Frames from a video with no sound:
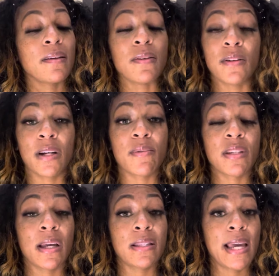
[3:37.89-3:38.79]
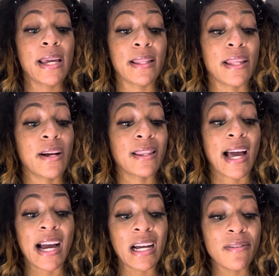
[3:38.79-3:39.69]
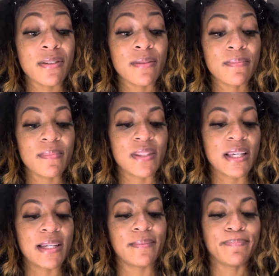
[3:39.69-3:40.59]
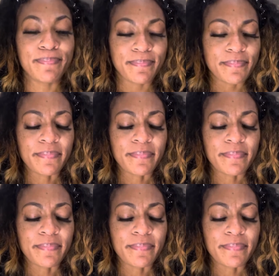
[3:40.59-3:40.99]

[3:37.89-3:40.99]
you know what I'm saying, taken their lives, then